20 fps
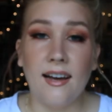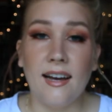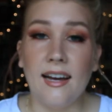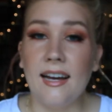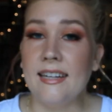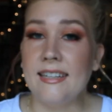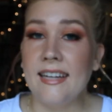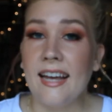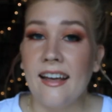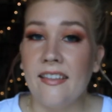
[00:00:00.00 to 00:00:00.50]

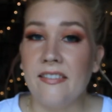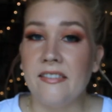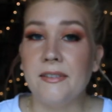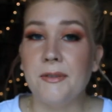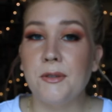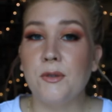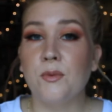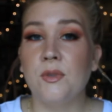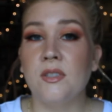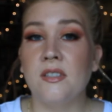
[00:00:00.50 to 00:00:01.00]
And yeah,
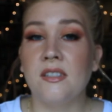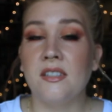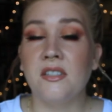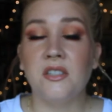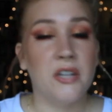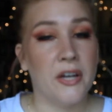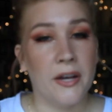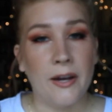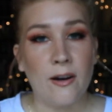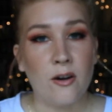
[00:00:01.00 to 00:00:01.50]
this was a
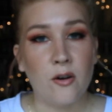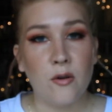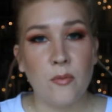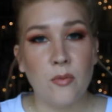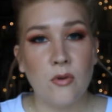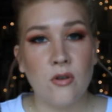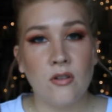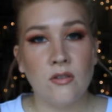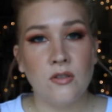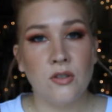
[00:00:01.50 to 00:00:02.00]

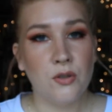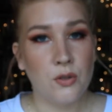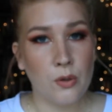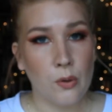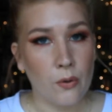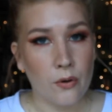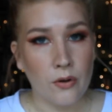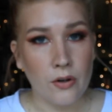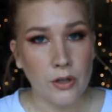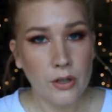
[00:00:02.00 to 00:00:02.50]
terrible
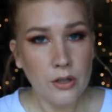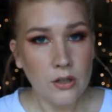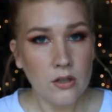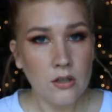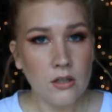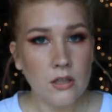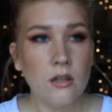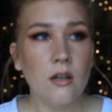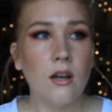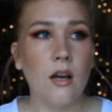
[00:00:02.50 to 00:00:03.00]

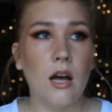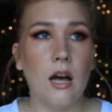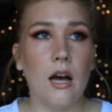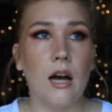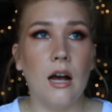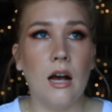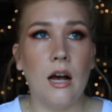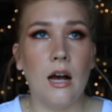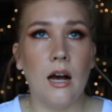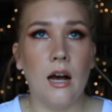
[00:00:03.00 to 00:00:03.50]
tutorial.
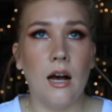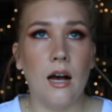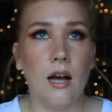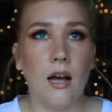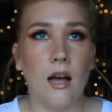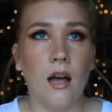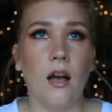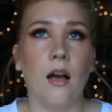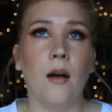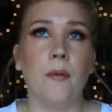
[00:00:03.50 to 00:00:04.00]

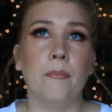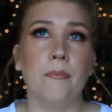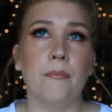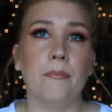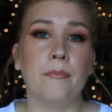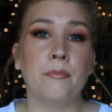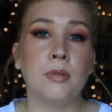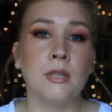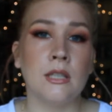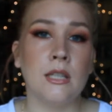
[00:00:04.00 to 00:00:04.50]

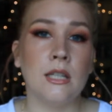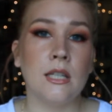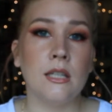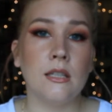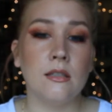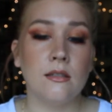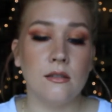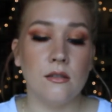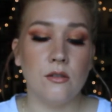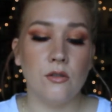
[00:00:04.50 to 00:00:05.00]

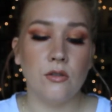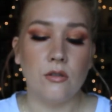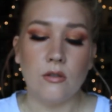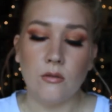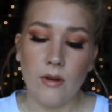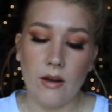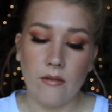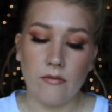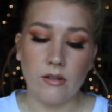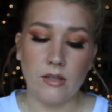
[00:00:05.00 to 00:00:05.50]
Please
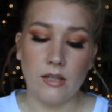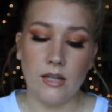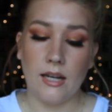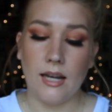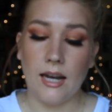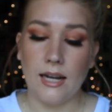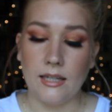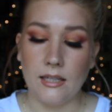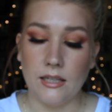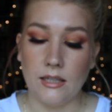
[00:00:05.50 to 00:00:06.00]
do everything
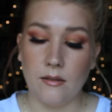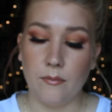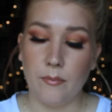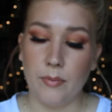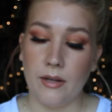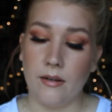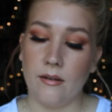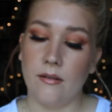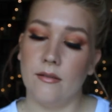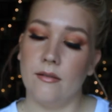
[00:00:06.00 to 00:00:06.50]
I did,
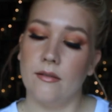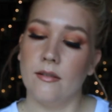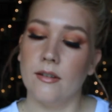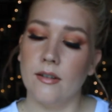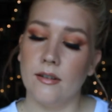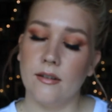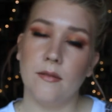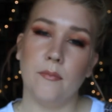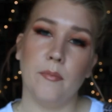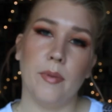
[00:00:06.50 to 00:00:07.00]
but
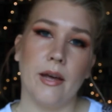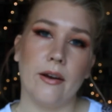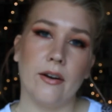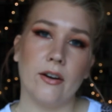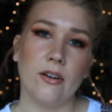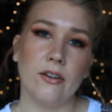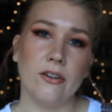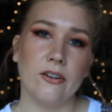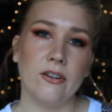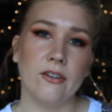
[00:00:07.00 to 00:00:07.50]

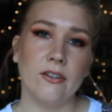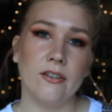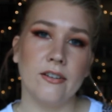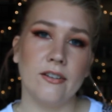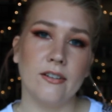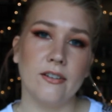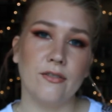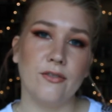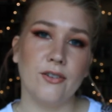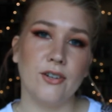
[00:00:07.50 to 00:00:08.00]
better
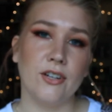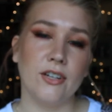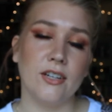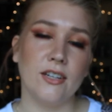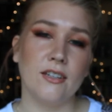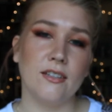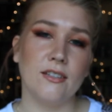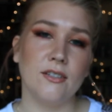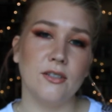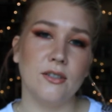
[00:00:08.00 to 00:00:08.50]
if you're
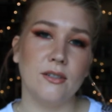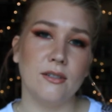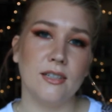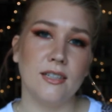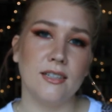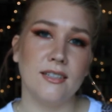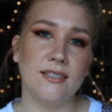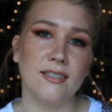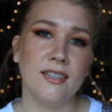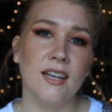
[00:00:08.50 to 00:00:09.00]
gonna do
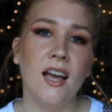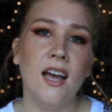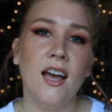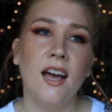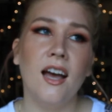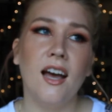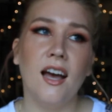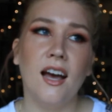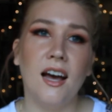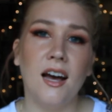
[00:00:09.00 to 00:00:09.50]
this.
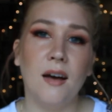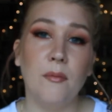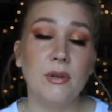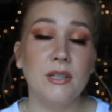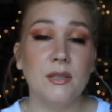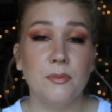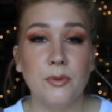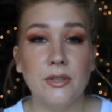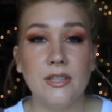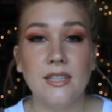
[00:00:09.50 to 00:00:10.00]
But
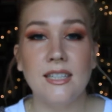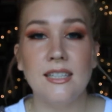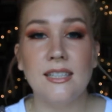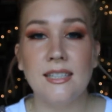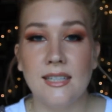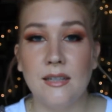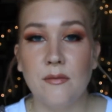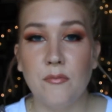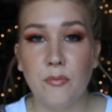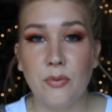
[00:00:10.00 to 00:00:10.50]
it's a pretty
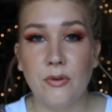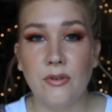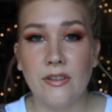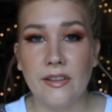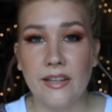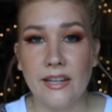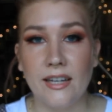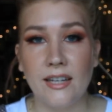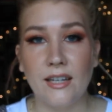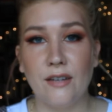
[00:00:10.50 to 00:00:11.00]
simple
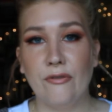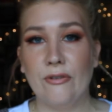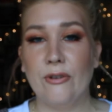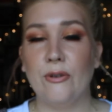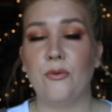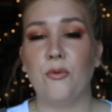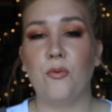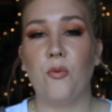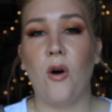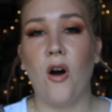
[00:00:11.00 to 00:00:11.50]
thing if
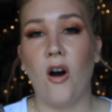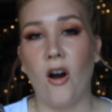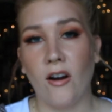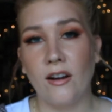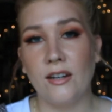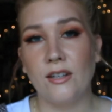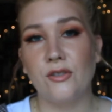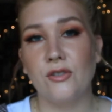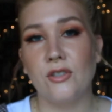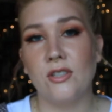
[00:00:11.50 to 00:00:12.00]
you are
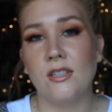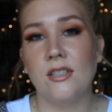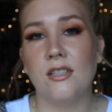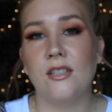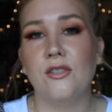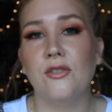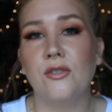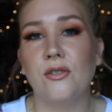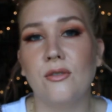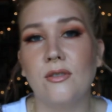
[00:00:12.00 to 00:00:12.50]
interested
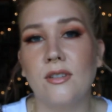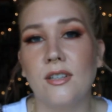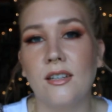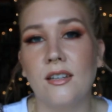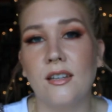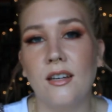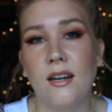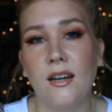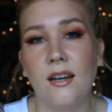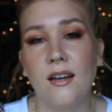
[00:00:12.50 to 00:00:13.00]
in
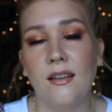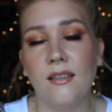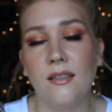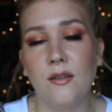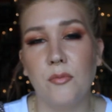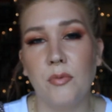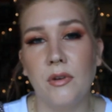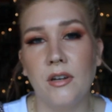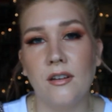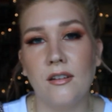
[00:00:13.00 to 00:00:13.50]
doing
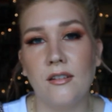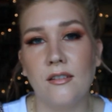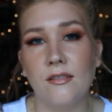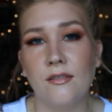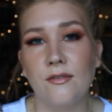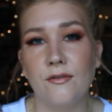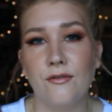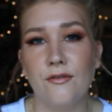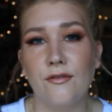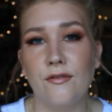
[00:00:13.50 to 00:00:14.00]
the Belle
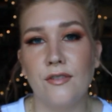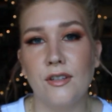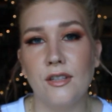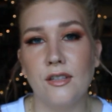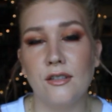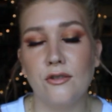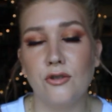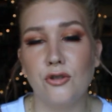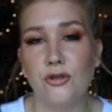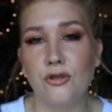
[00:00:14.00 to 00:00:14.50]

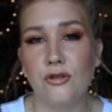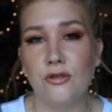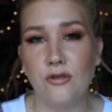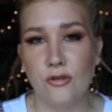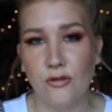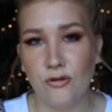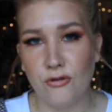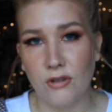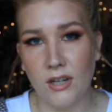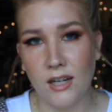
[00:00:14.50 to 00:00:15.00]
Village
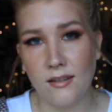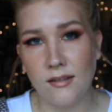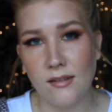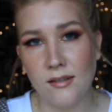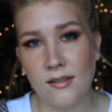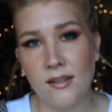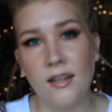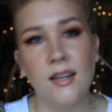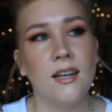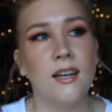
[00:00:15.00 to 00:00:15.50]
dress.